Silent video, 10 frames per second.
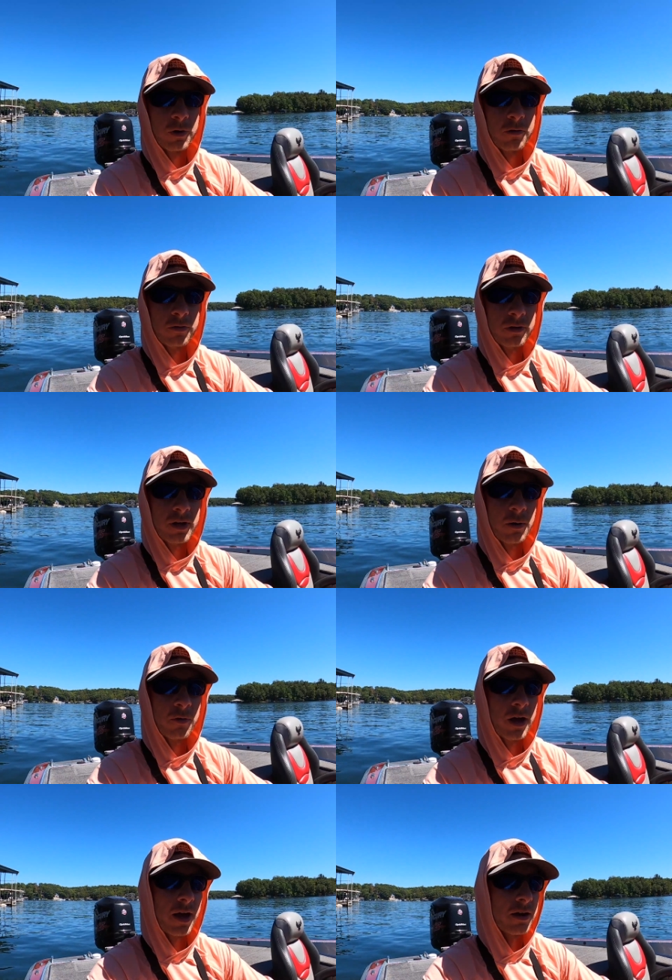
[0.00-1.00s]
another thing I
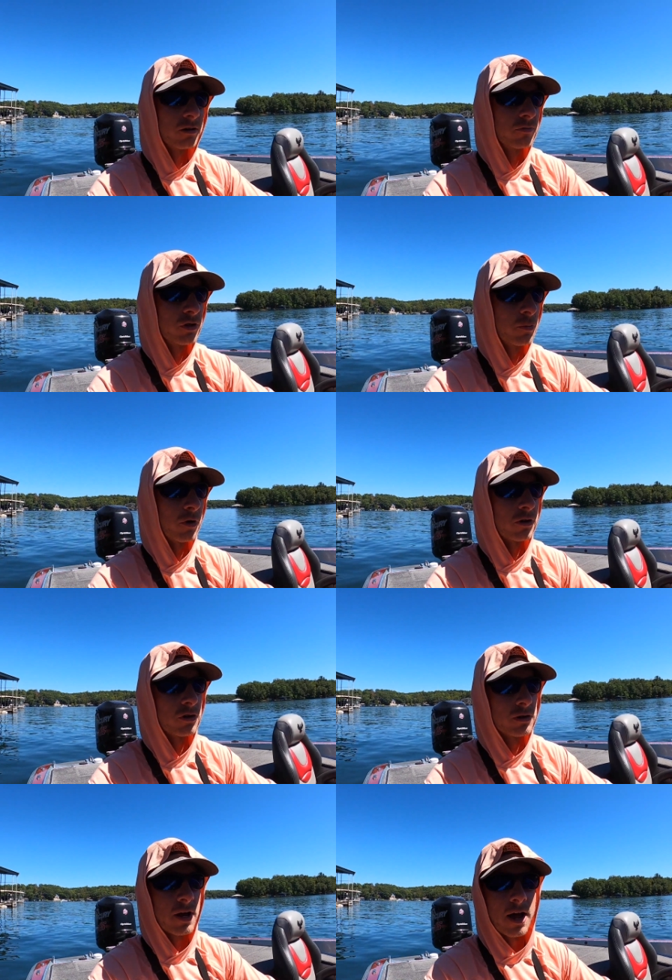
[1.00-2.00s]
want to add is fishing
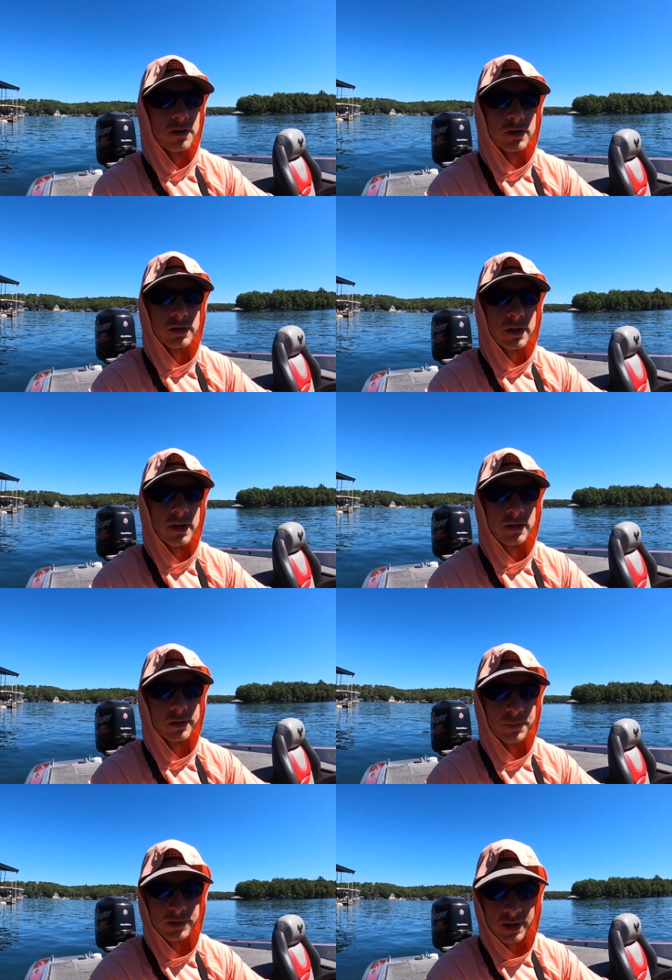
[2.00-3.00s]
brush is not just like a
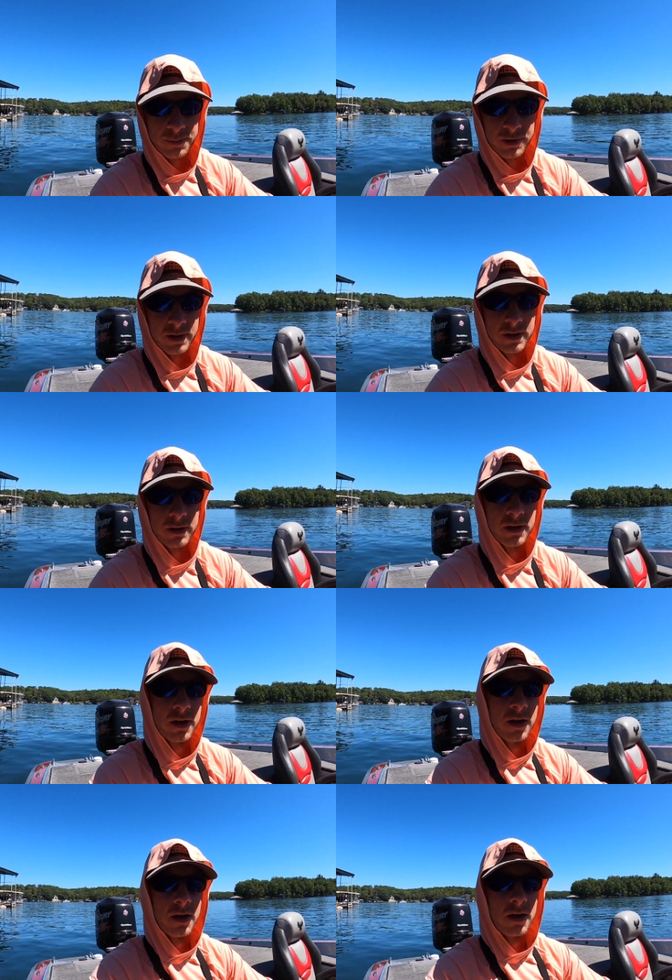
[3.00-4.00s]
summertime thing.
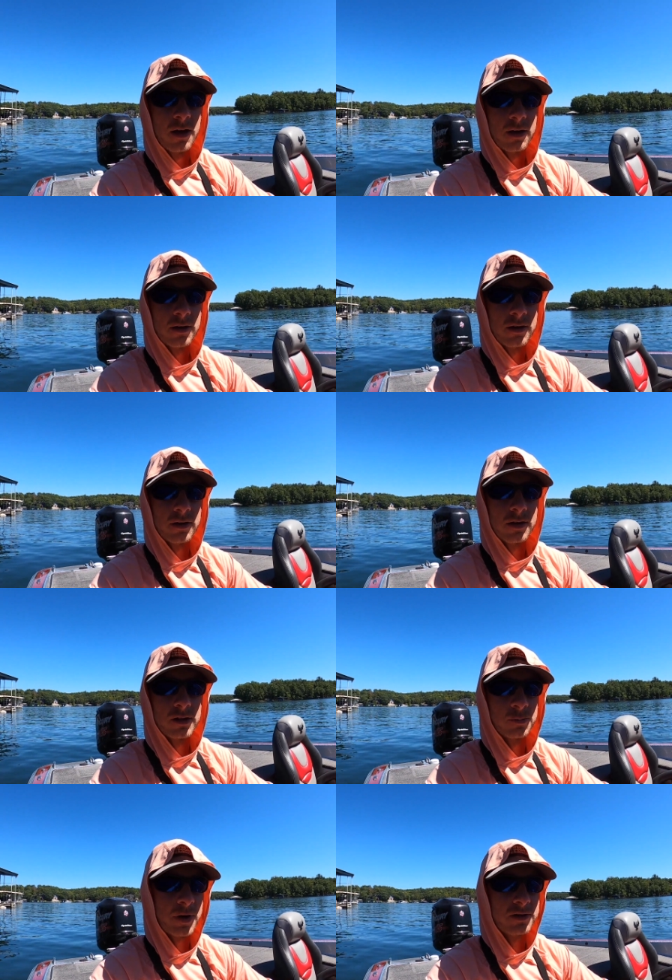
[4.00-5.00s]

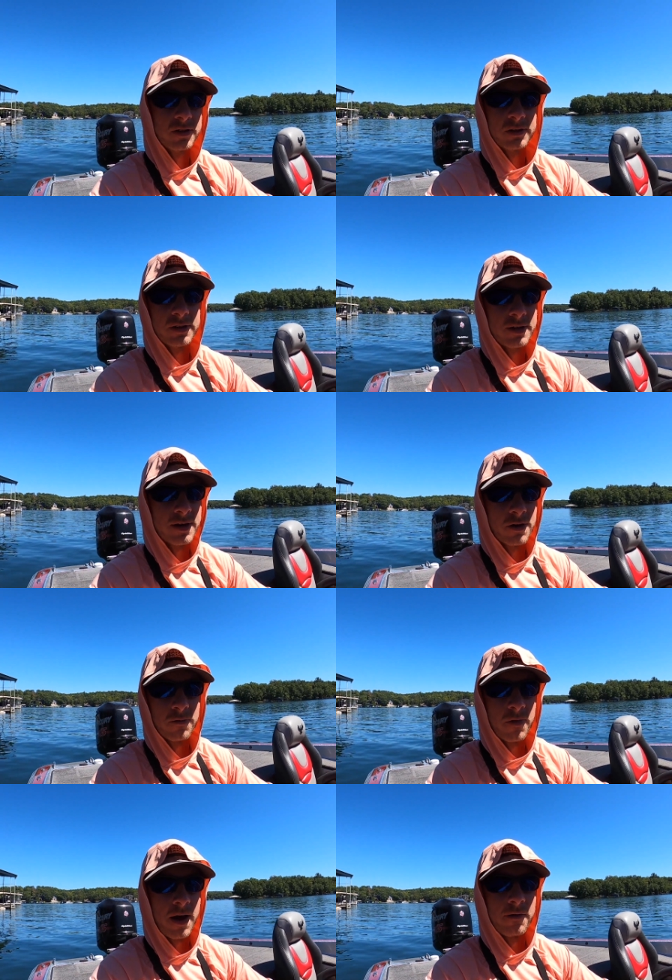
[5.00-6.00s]
It's basically year
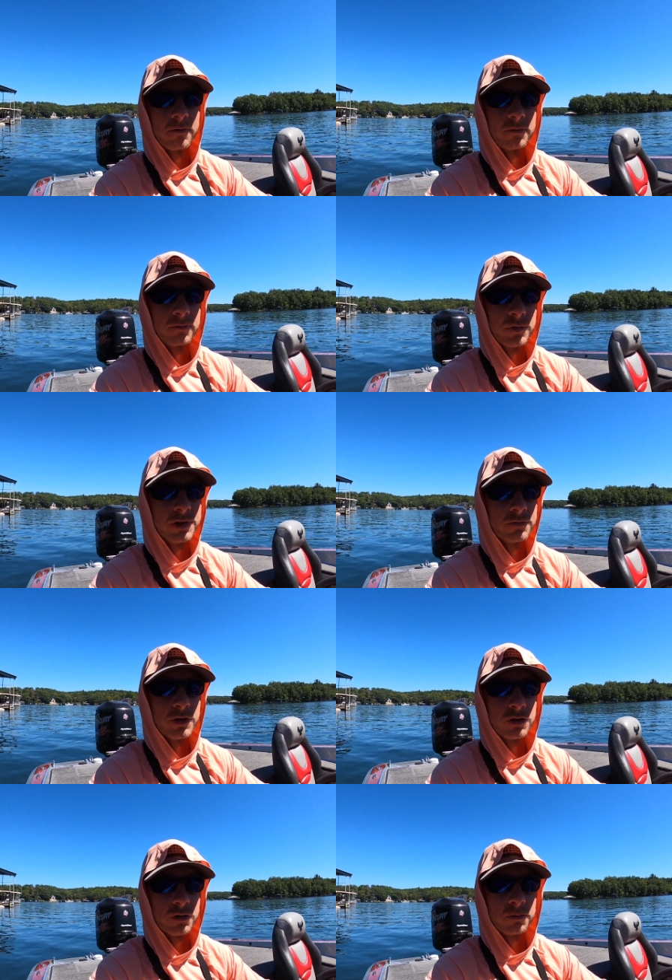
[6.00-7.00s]
round. These
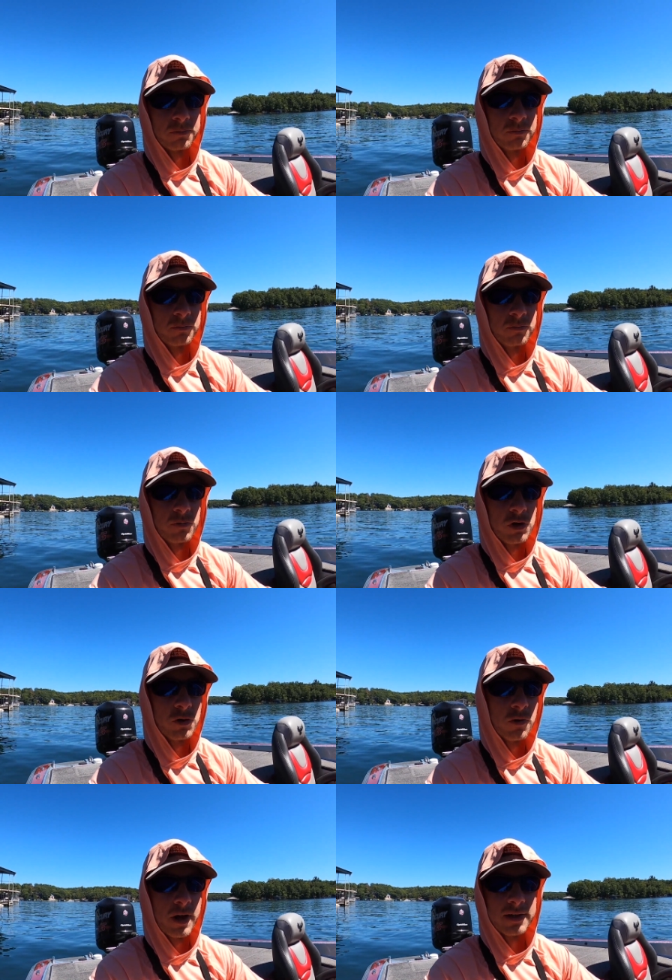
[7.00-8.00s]
fish are
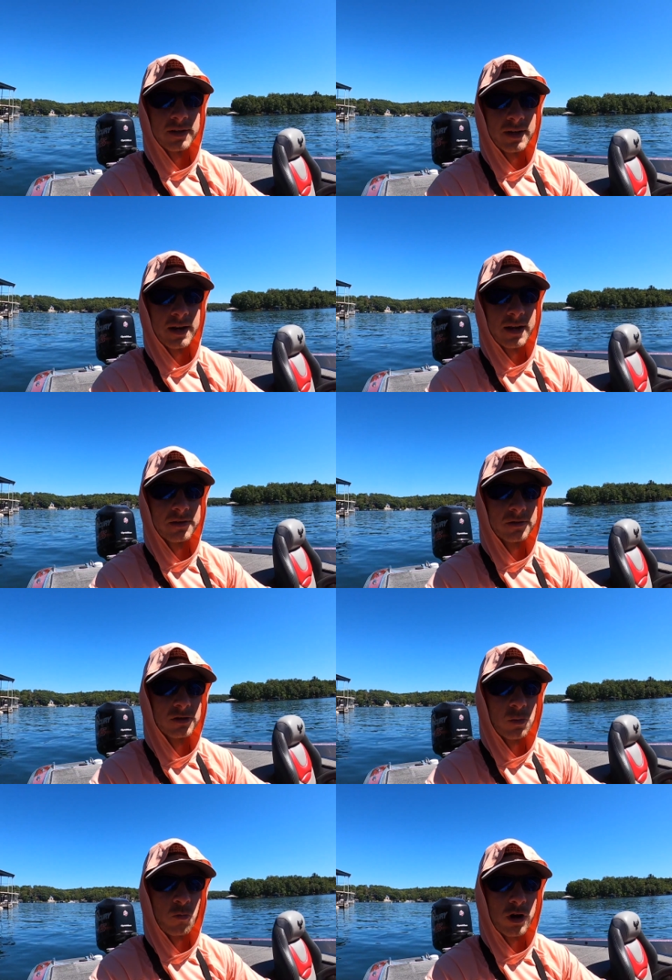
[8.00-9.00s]
utilizing it in
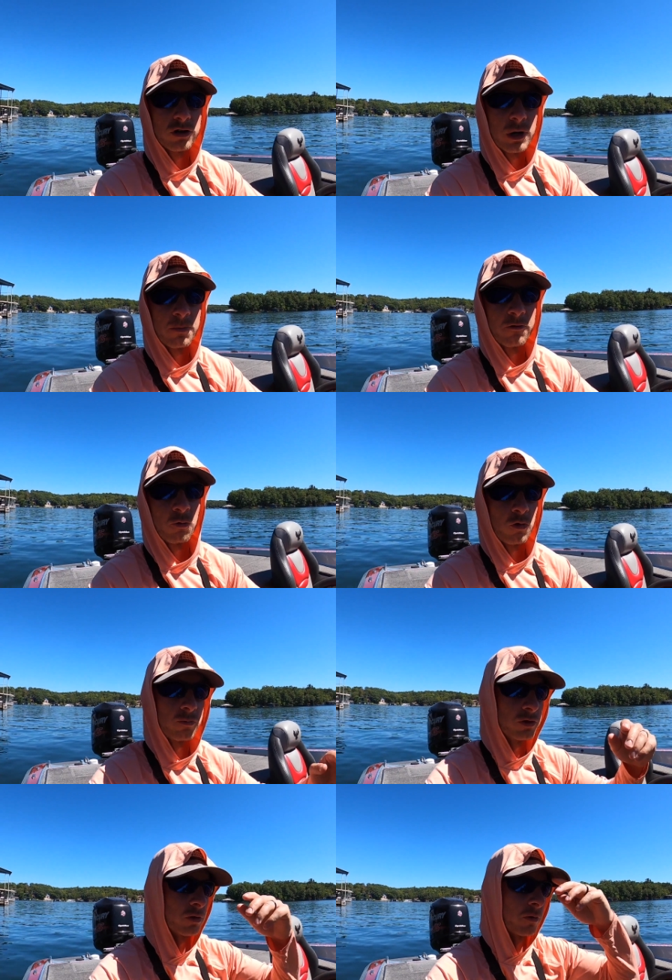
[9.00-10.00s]
some way, shape, or
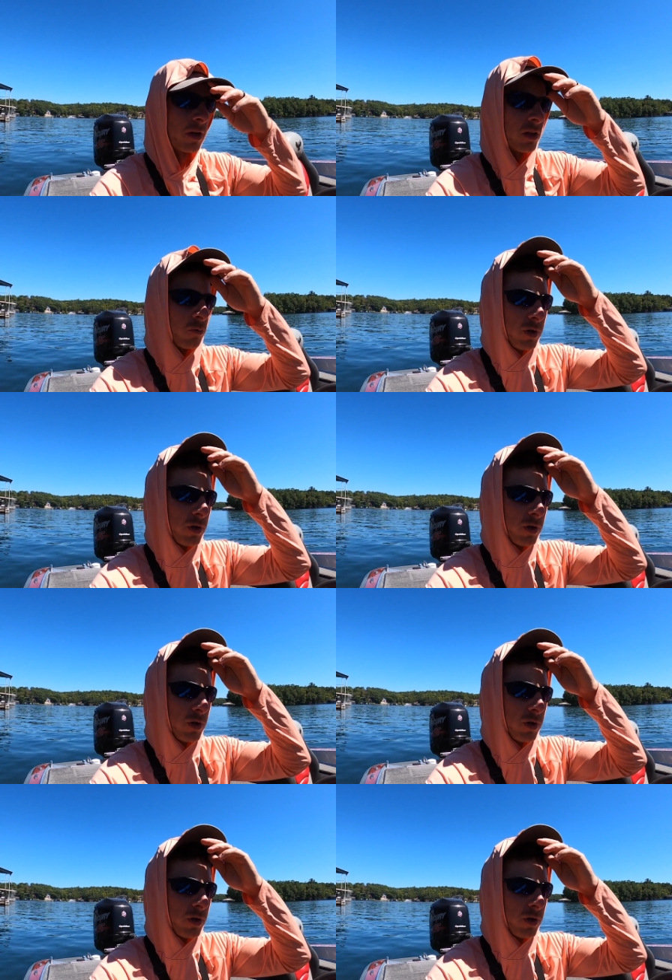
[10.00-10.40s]
form. So like in the